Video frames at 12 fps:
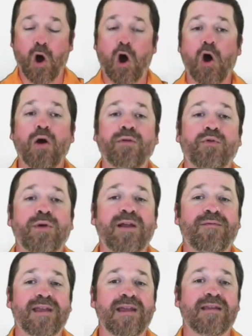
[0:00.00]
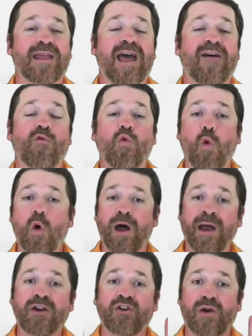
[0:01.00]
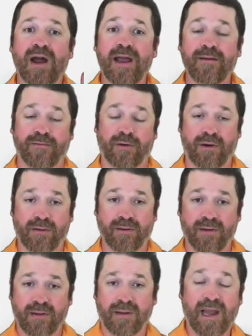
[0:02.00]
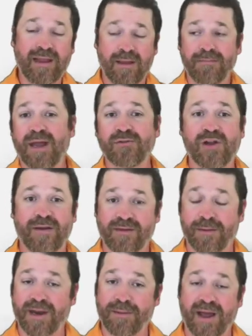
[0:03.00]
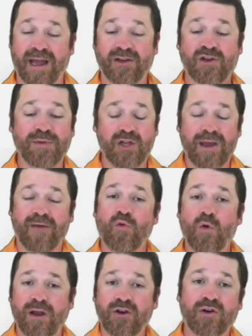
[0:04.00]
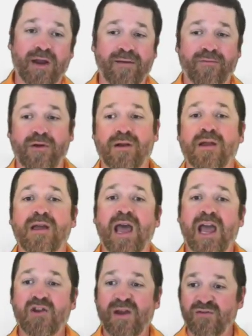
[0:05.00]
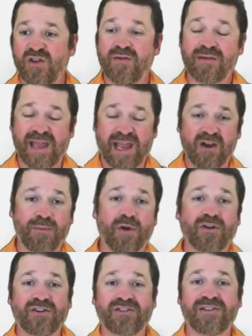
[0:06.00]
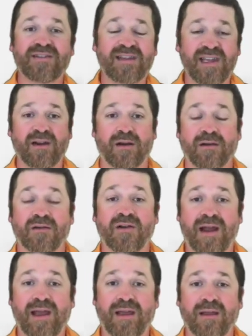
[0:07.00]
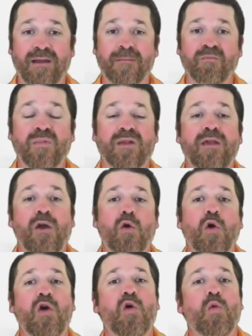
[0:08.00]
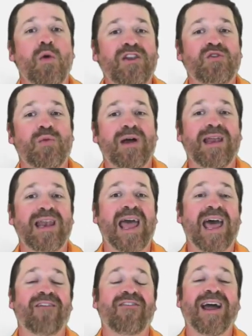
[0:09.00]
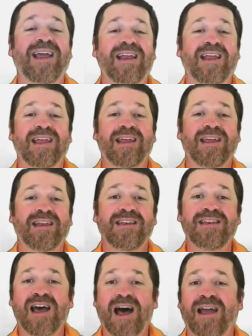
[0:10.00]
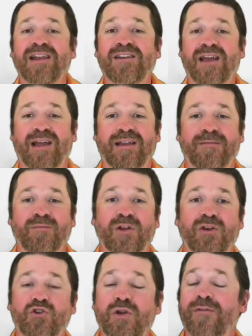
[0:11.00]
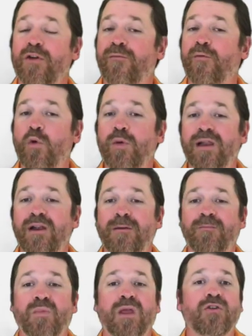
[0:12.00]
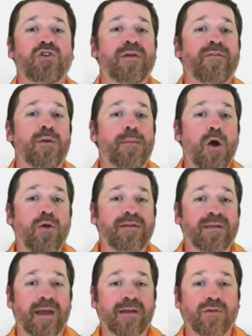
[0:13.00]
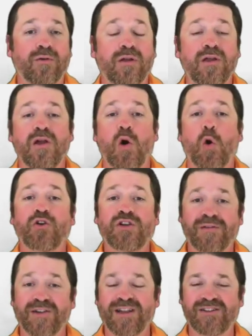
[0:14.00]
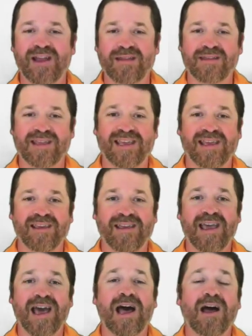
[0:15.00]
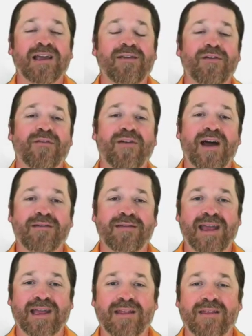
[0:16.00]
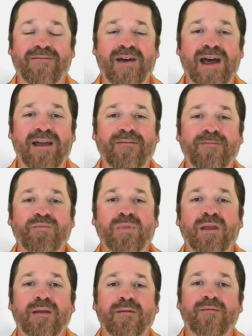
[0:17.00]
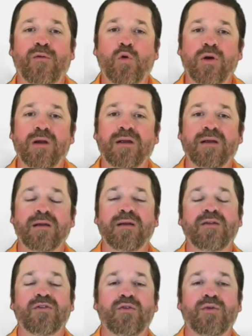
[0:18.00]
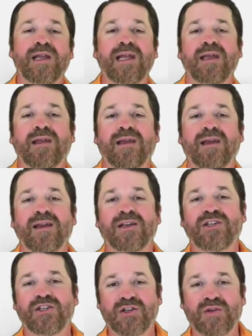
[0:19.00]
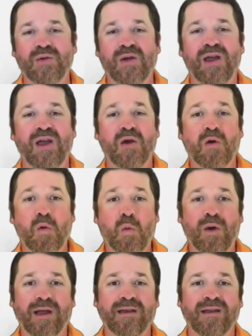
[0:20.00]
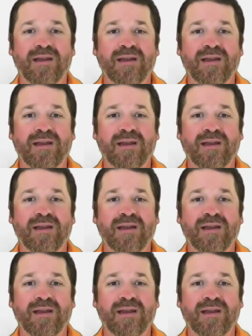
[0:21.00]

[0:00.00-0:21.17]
All three of these have one driver. And sometimes you have somebody behind you, but you have one driver and you have to use the handlebars to steer, right? So which one have I not done? Driven a four-wheeler, driven a motorcycle, or driven a jet ski? I'll give you five seconds. Five, four, three, two, one.